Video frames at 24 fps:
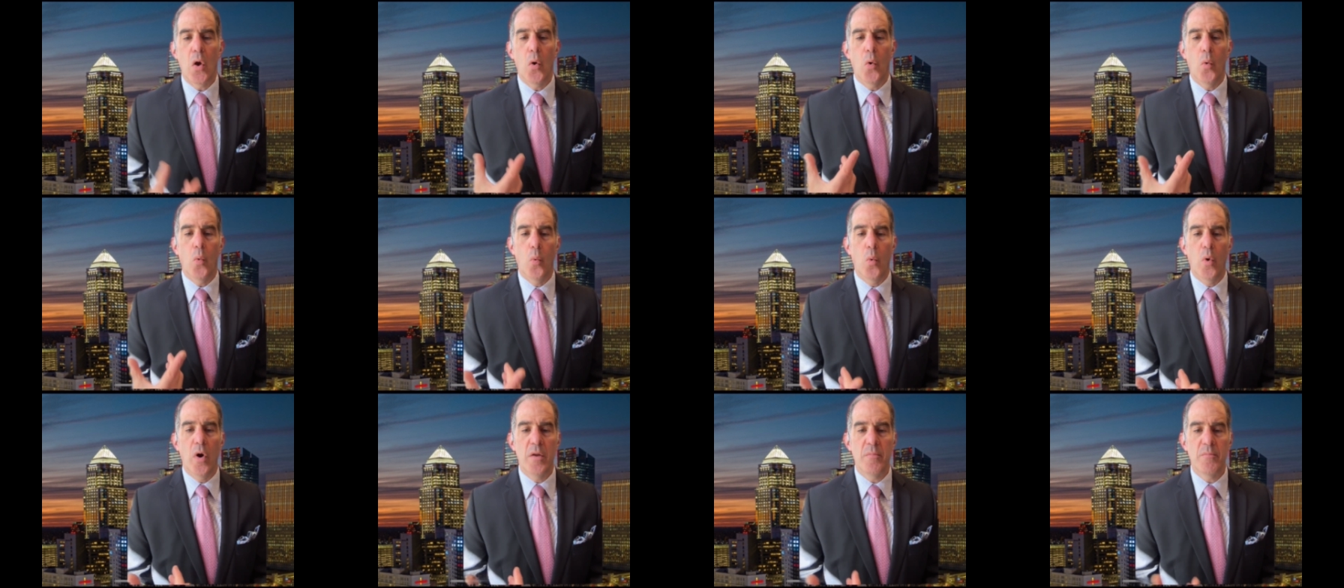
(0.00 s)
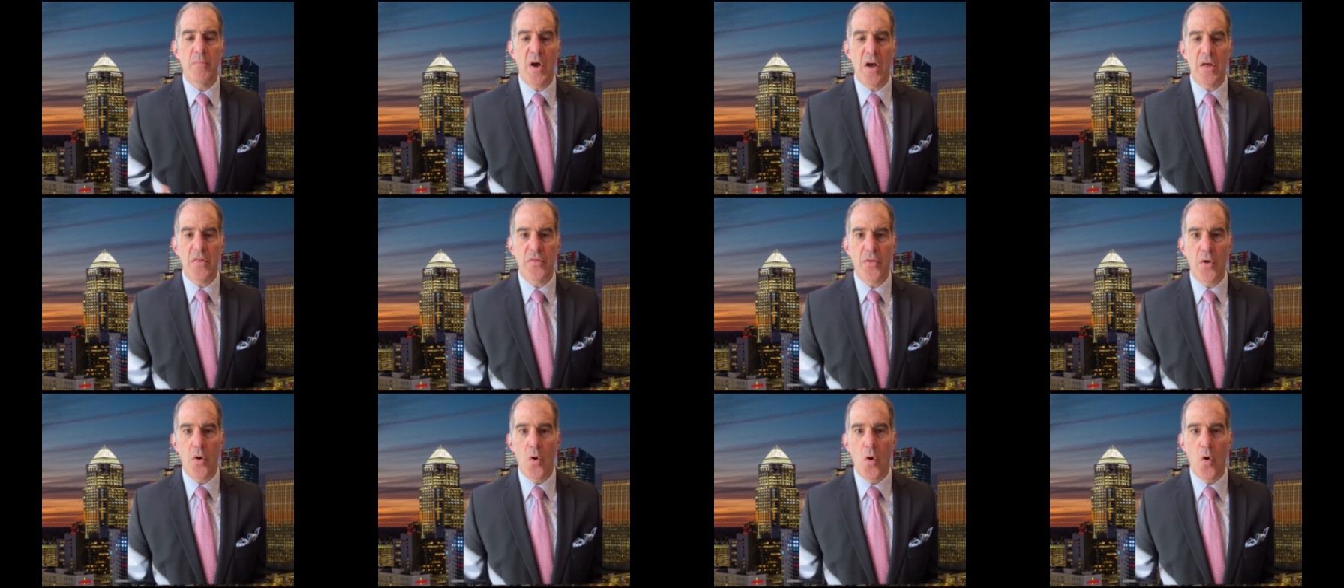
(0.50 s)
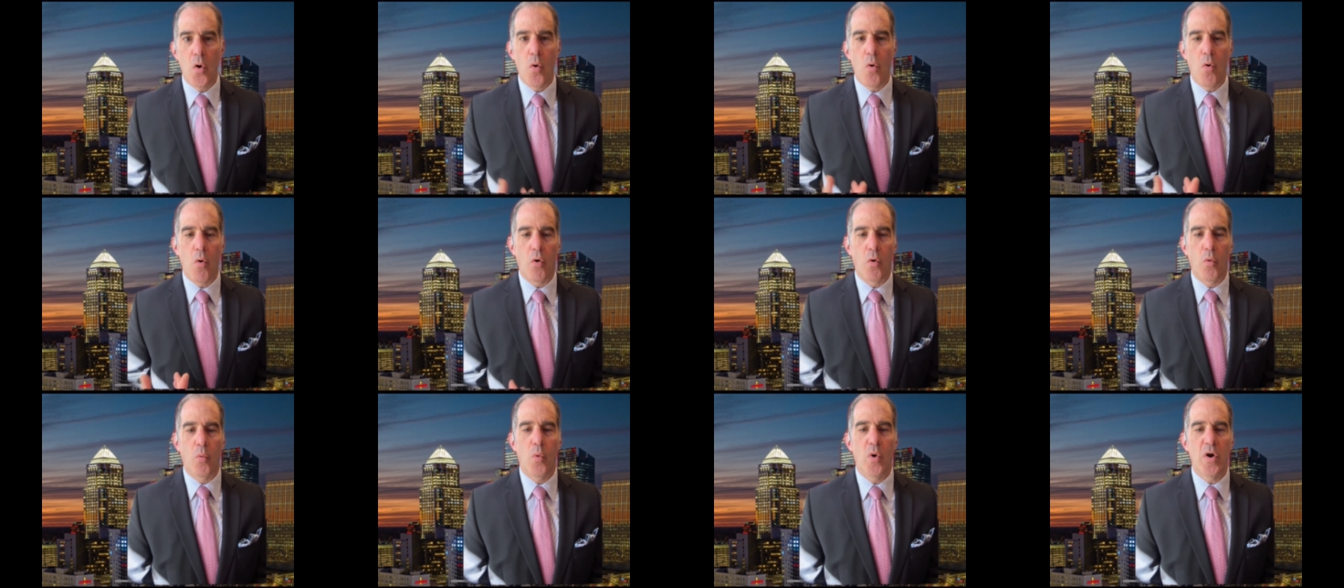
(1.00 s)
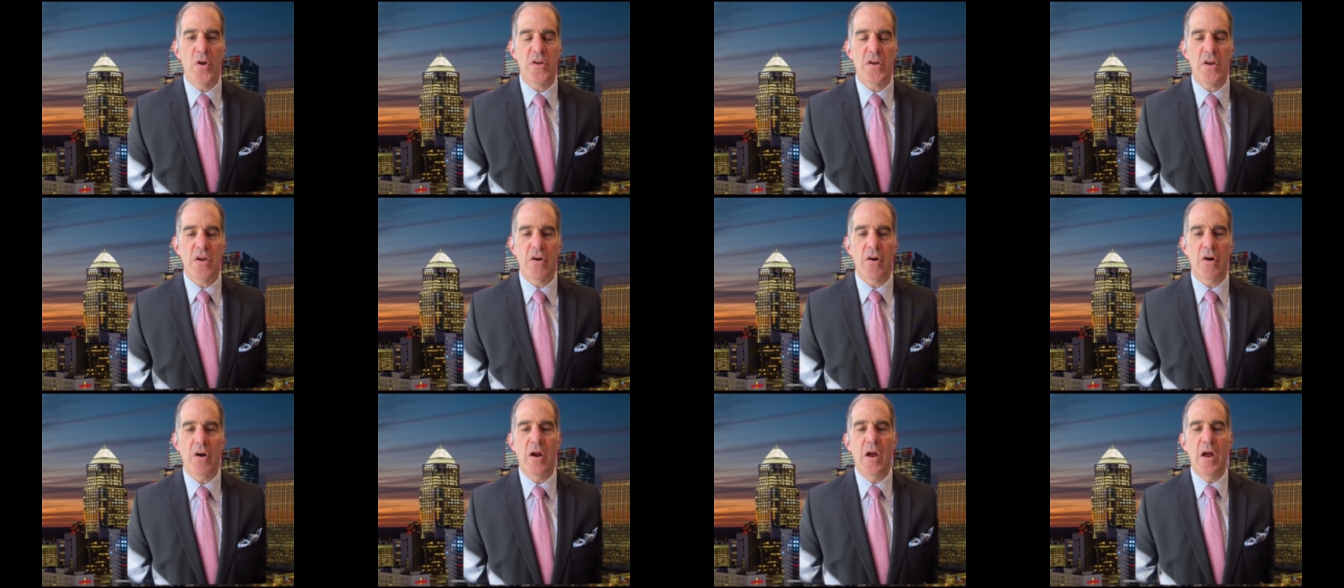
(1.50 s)
1 month, or 1
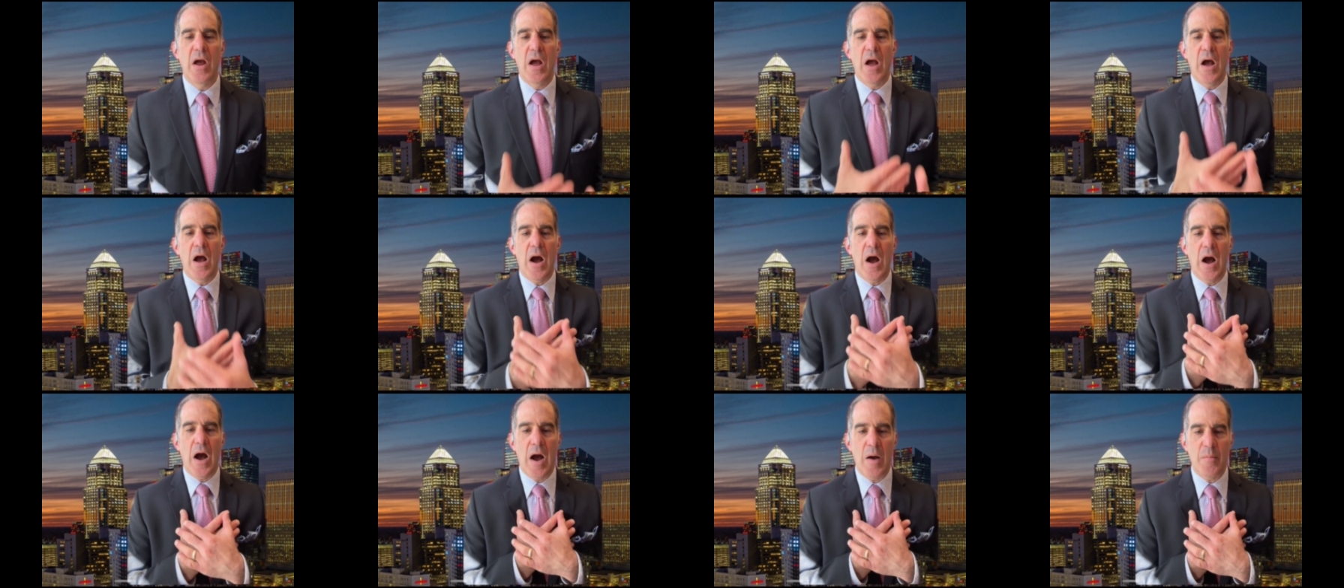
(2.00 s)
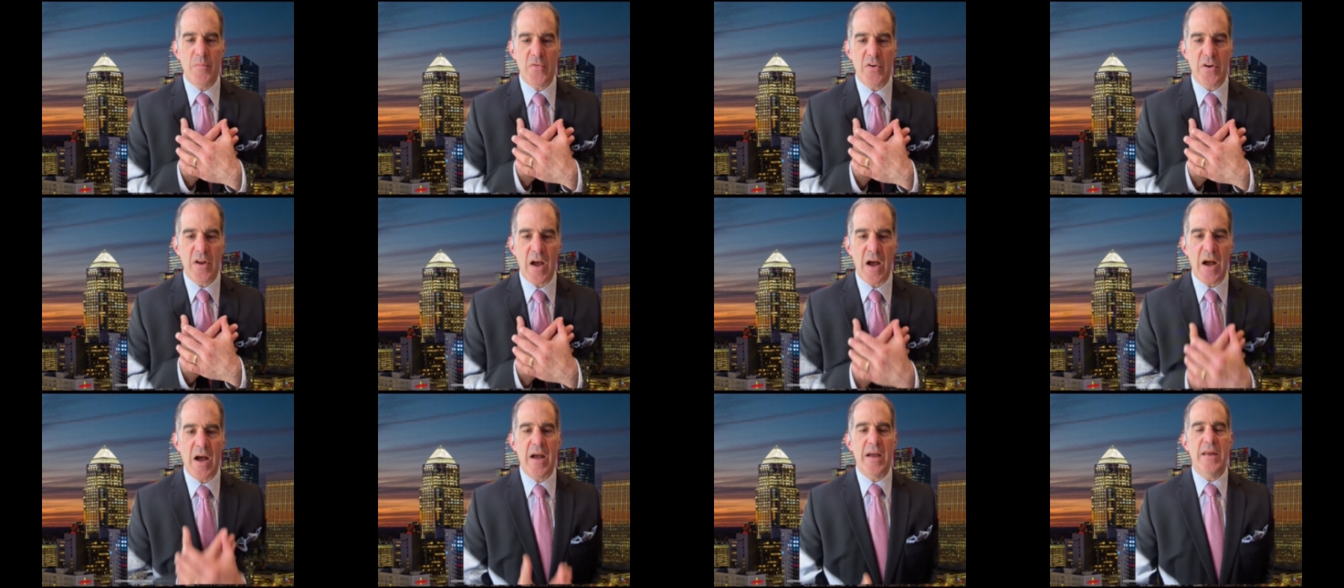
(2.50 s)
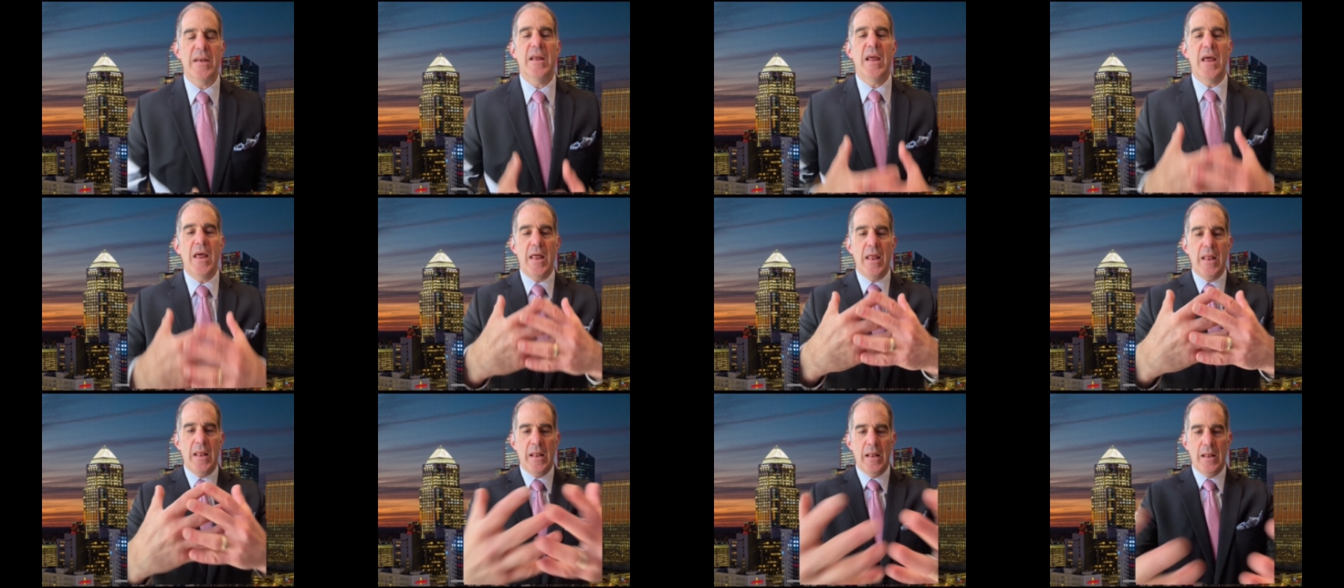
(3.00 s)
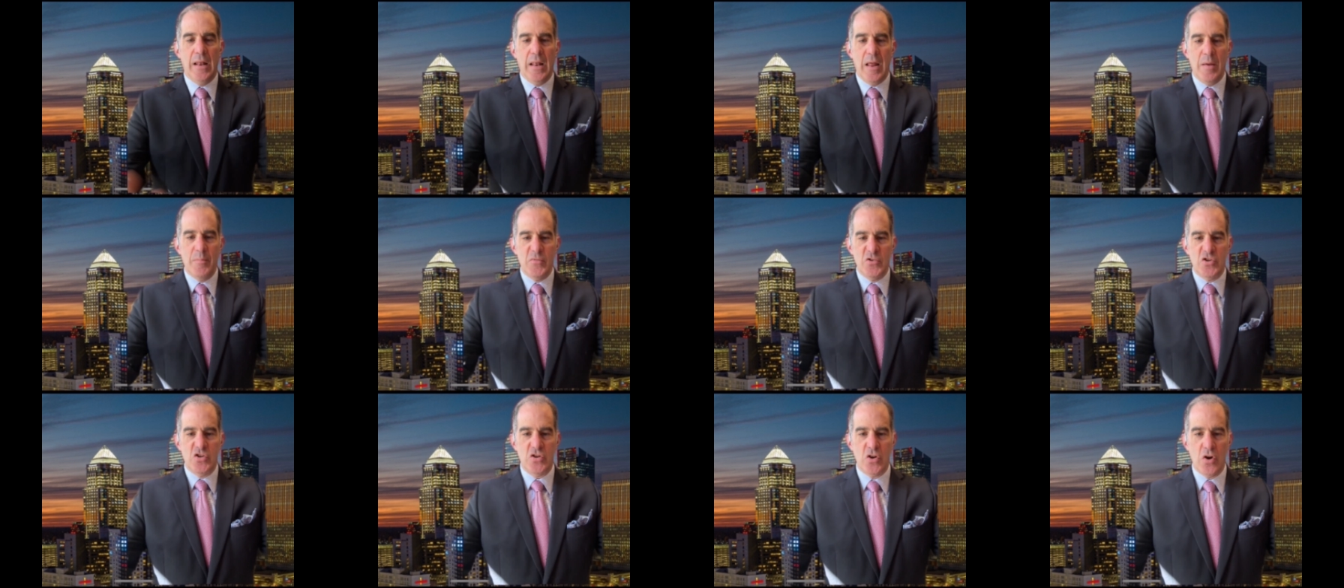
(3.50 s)
year, I'm your guide. Let
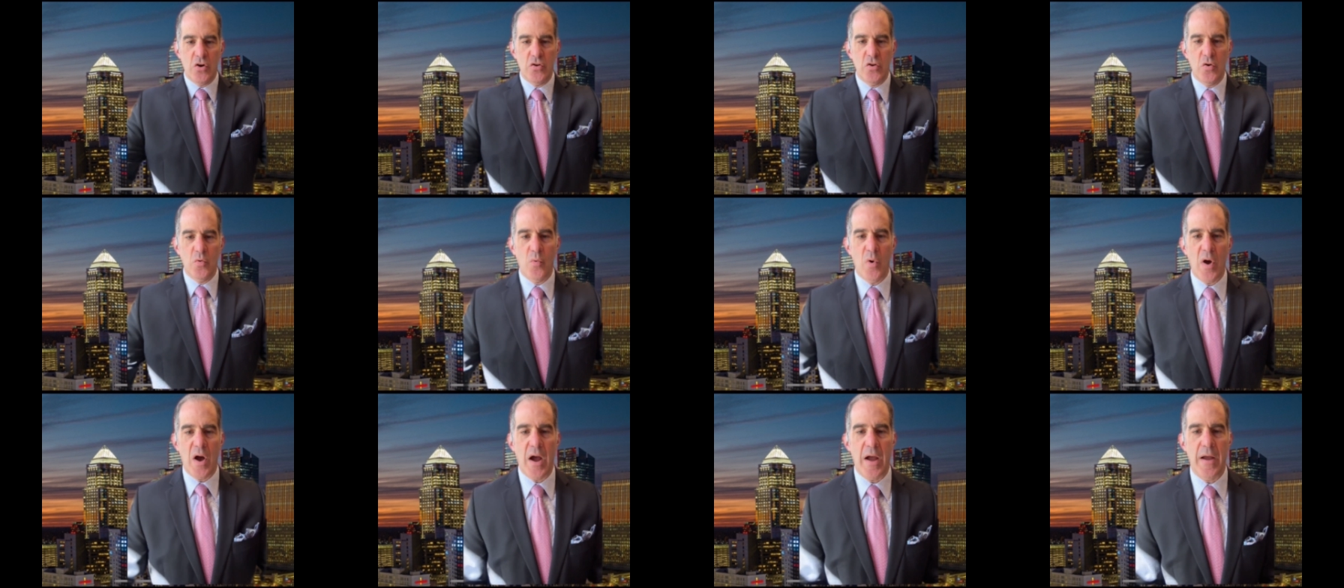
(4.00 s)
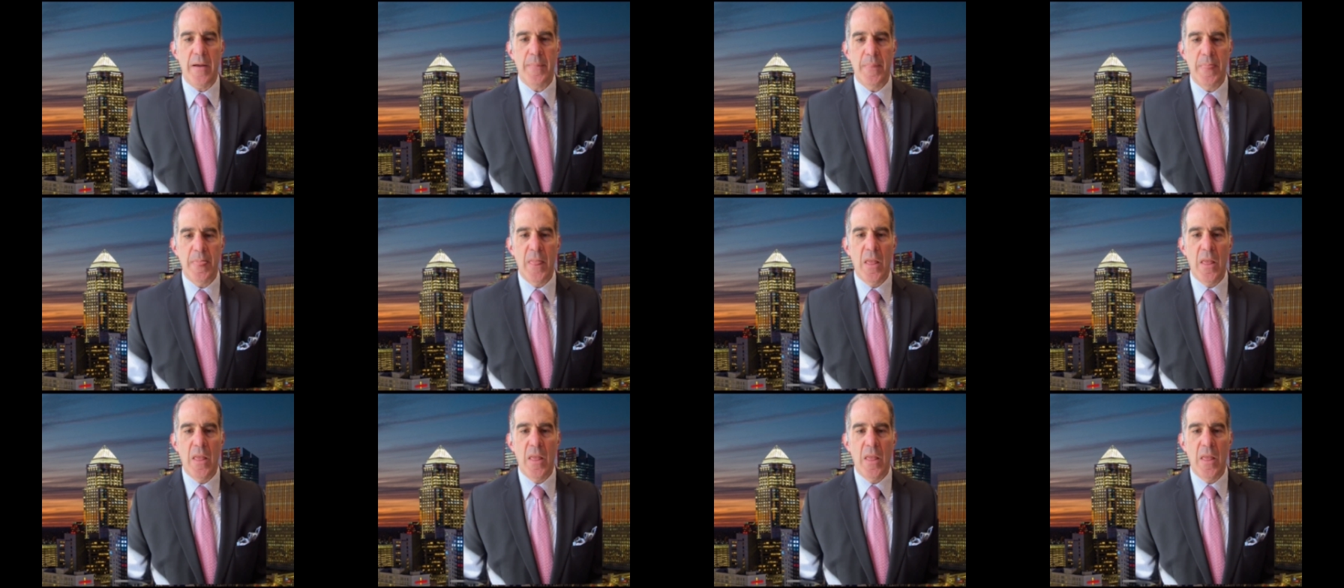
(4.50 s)
me show you why.